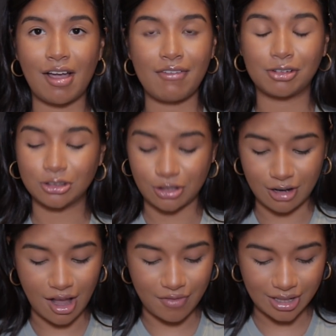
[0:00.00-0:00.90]
have it on screen i
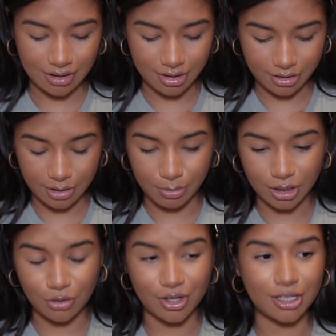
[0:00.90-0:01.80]
have it down there
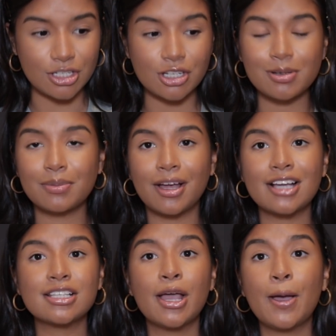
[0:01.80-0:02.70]
below in the description box